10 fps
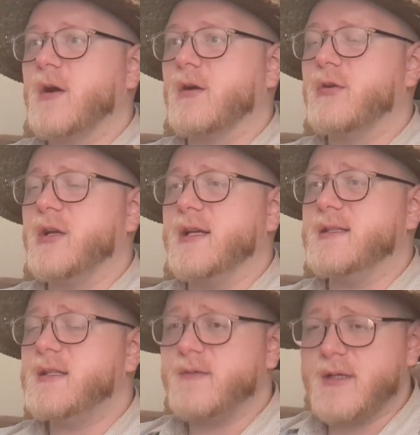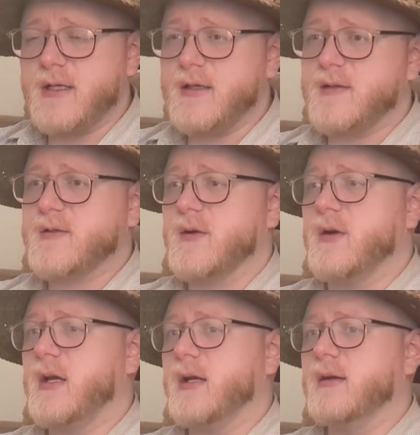our creativity, it's
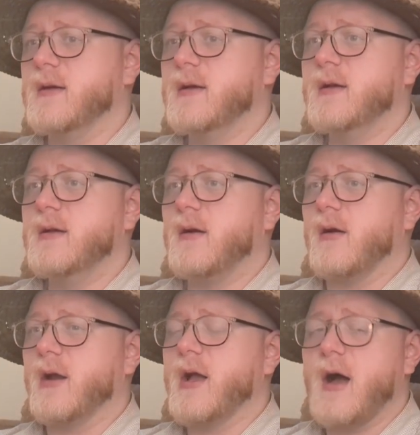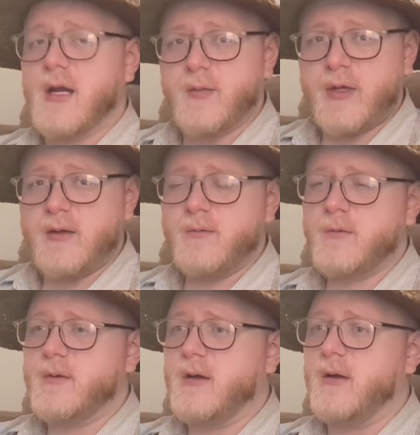hurting our economy.
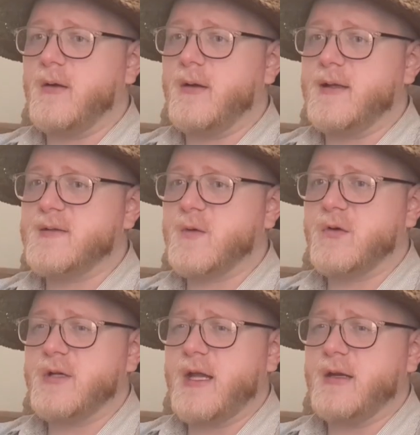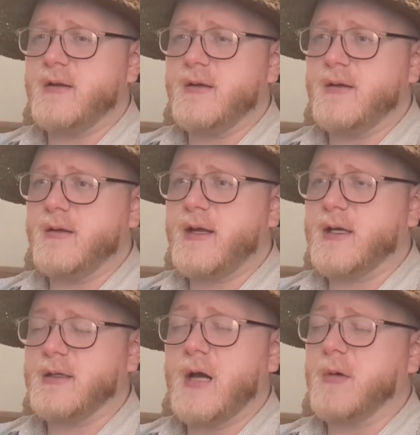It's created an
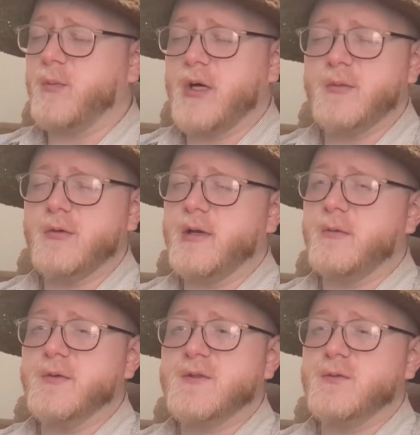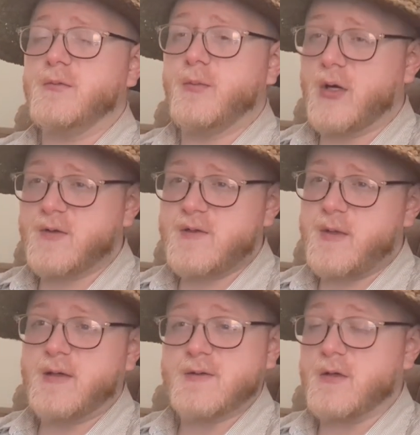economic bubble that will soon burst
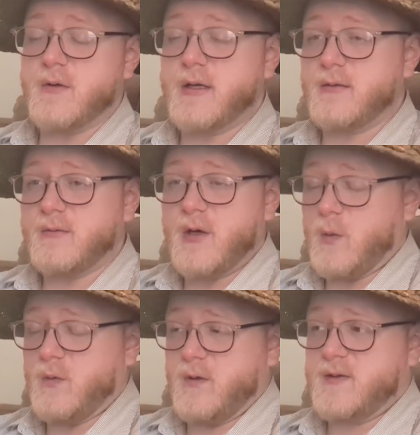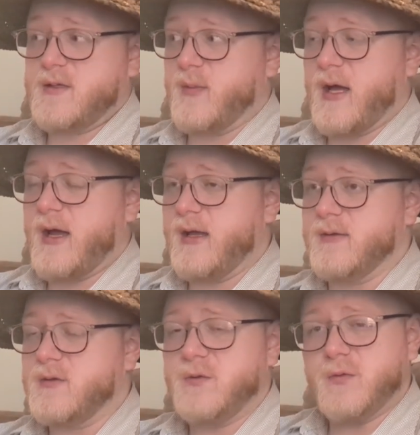because no one wants to buy
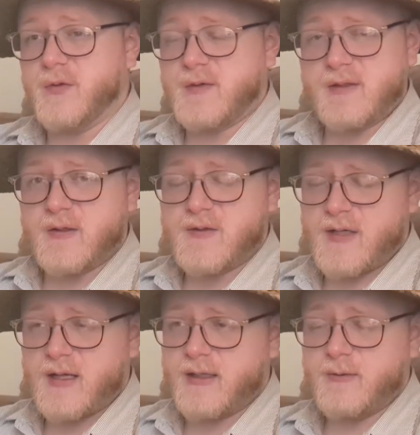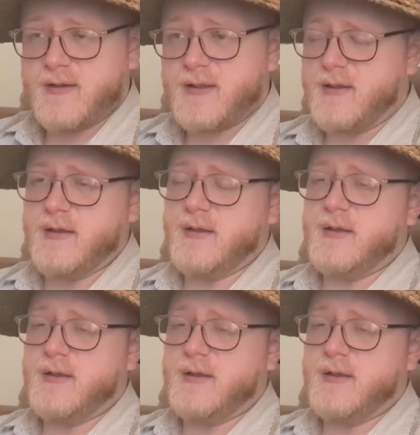the tools that they're selling with it.